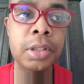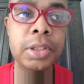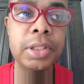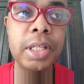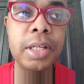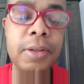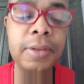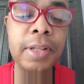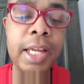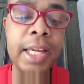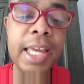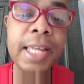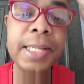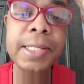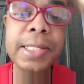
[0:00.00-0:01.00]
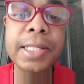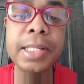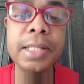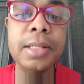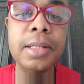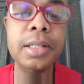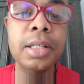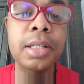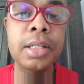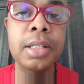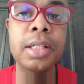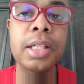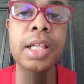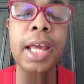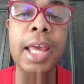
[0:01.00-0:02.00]
So I guess,
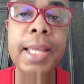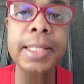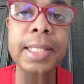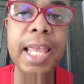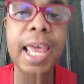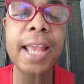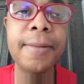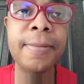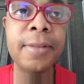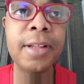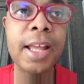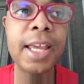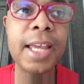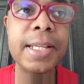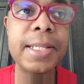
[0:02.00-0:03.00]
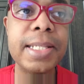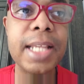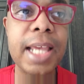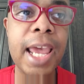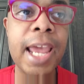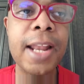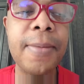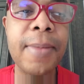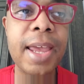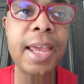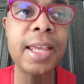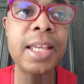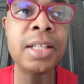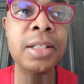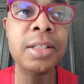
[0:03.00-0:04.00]
I guess, and I guess
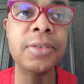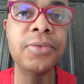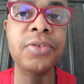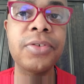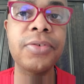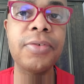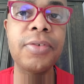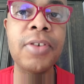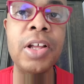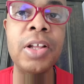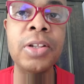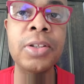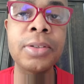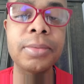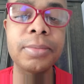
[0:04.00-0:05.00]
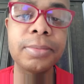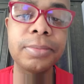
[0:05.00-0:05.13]
anime, well,